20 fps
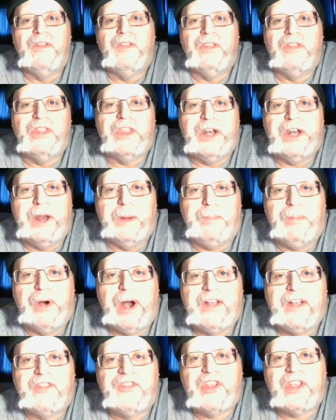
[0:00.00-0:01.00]

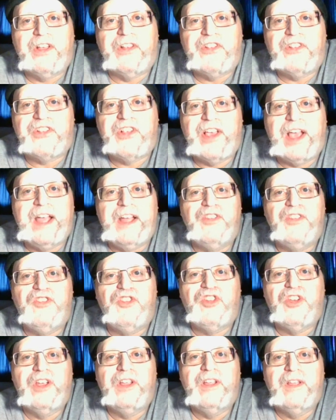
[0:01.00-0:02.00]
Nebraska
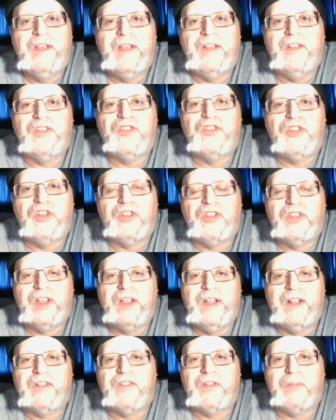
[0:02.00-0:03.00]
sedge is
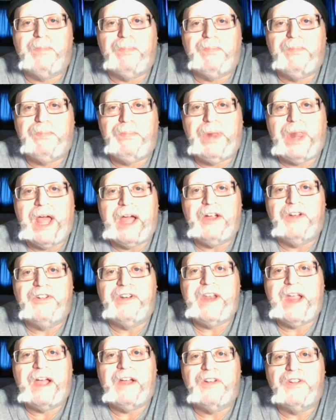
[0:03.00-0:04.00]
it's plowed
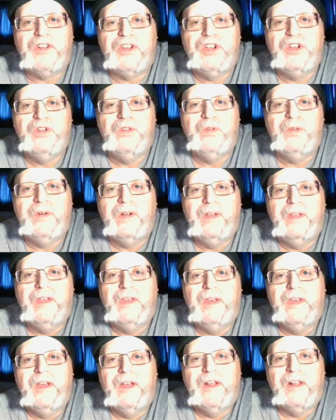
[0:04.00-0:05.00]
down to
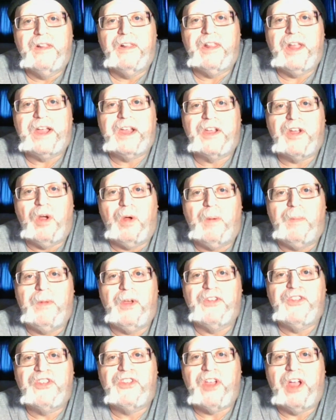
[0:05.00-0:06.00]
like
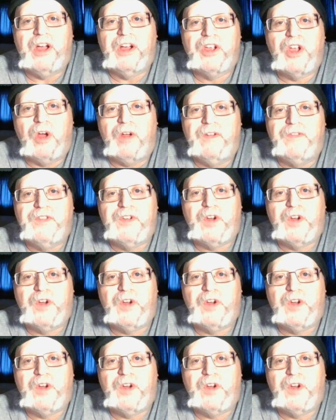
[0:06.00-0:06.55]
almost a golf